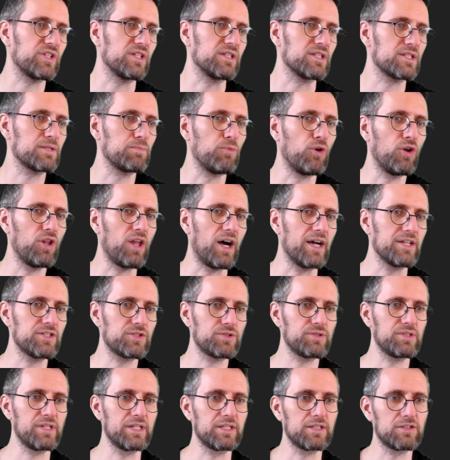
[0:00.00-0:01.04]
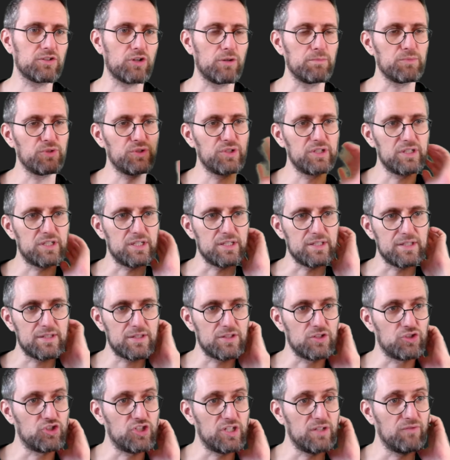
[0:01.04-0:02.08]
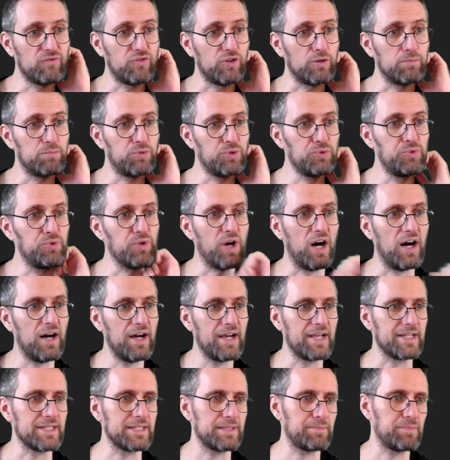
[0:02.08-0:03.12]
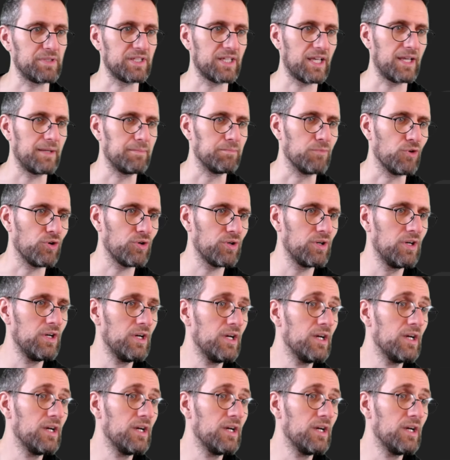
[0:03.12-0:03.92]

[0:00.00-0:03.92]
In small isolated communities, the gene for blue eyes became more